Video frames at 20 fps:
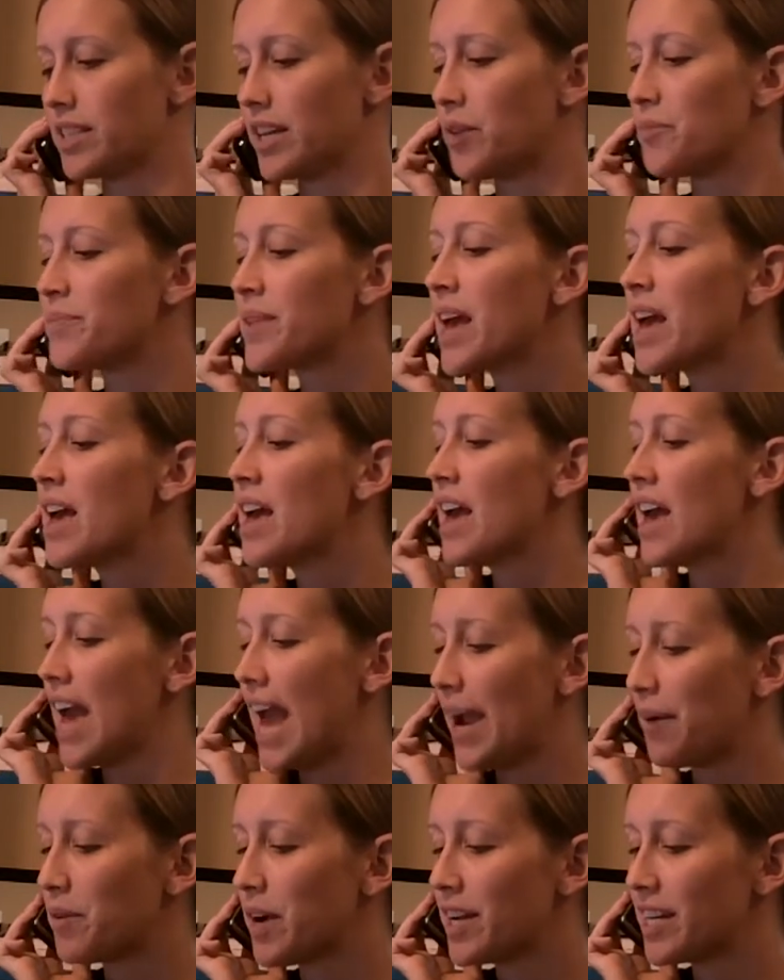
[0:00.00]
So,
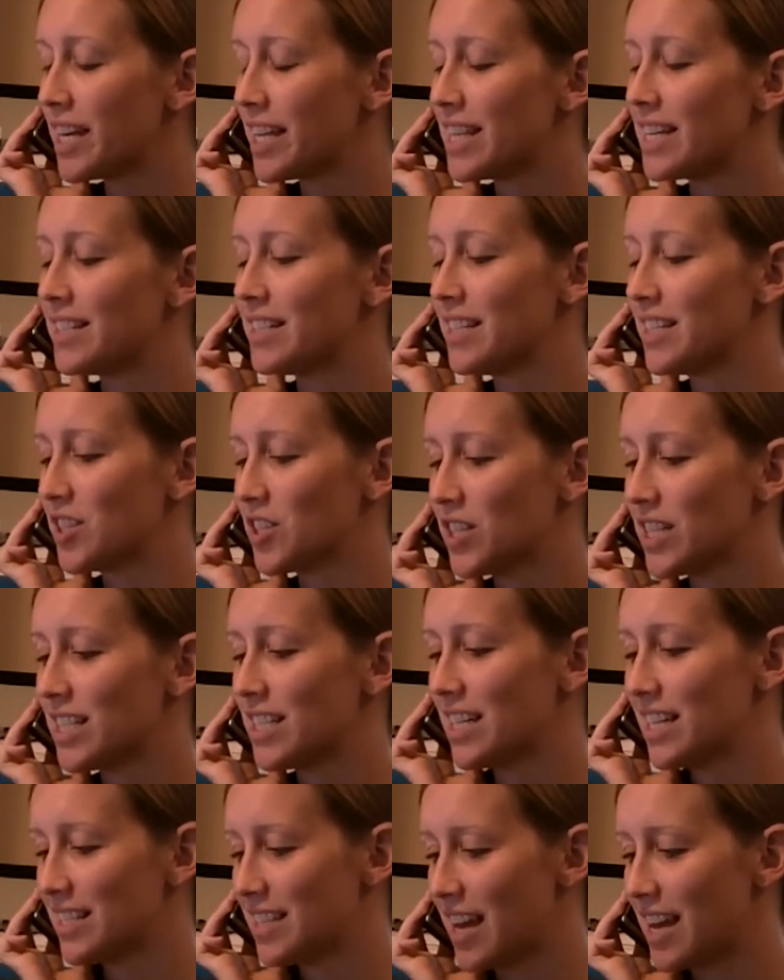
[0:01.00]
hey Rhonda, this is
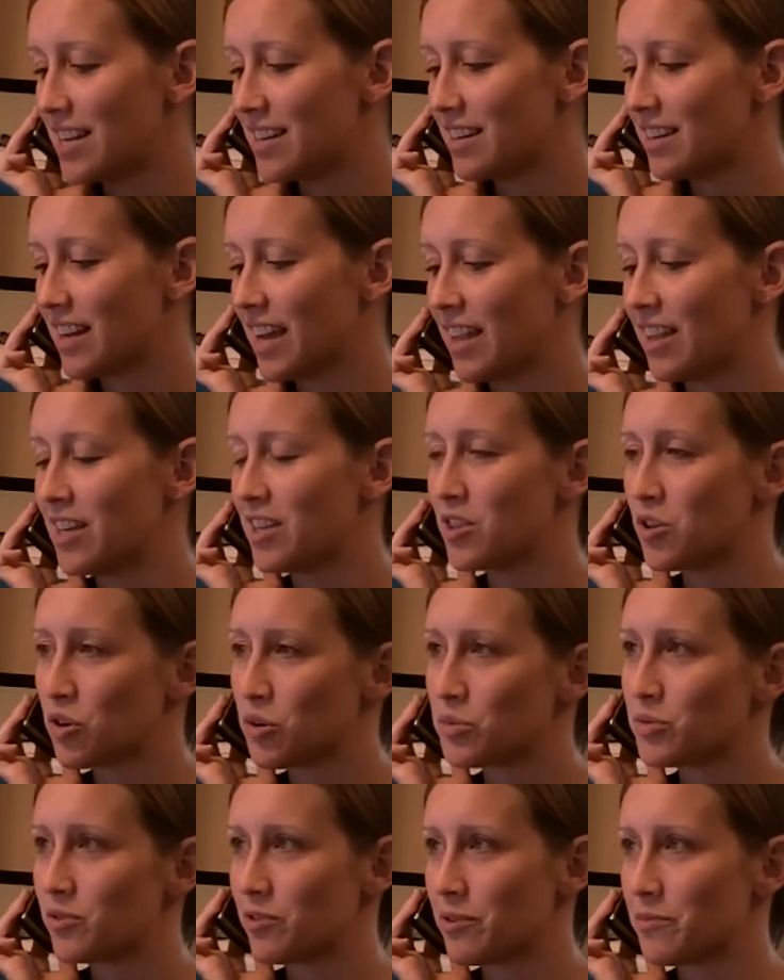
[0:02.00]
Christy Sutton, Kelly
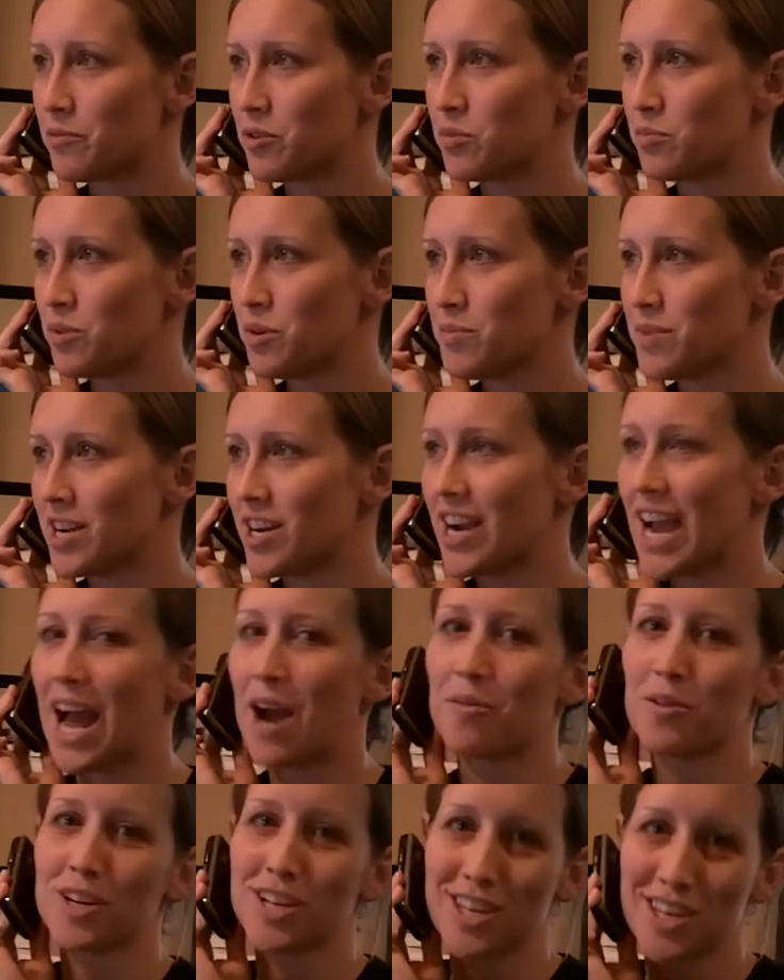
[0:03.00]
Thorpe's friend with Premier.
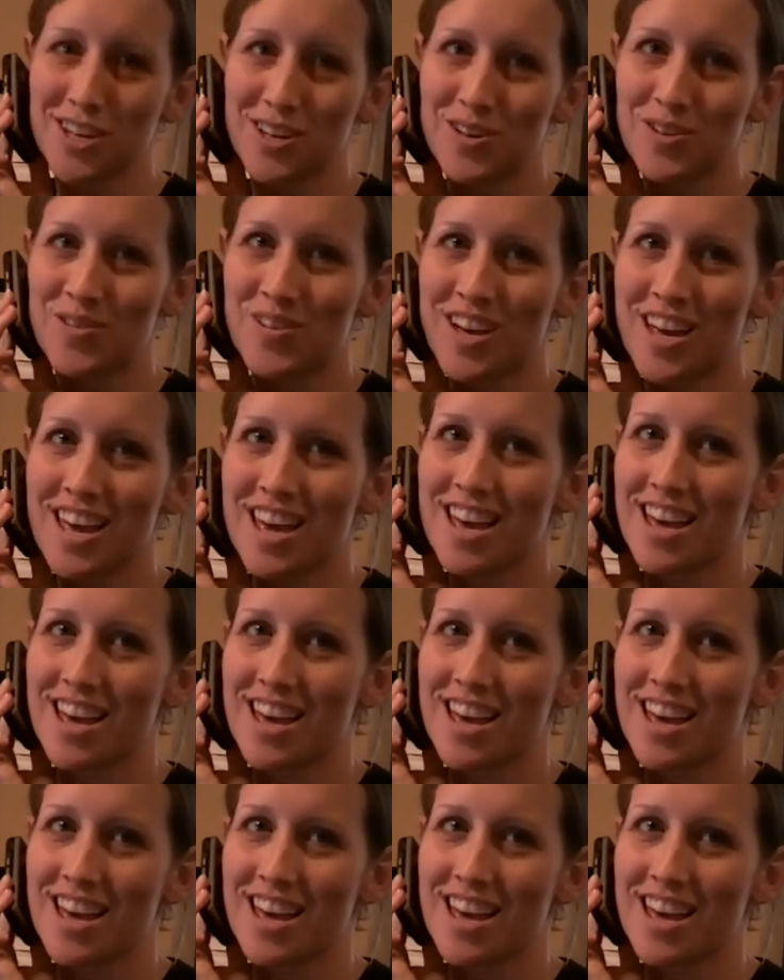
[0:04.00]
How are you?